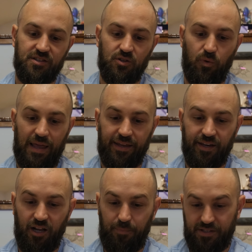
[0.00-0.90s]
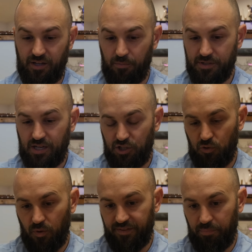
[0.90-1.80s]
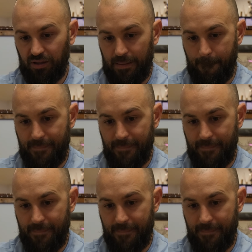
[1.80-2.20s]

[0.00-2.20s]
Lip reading: So when I get up, it's almost like you want the plane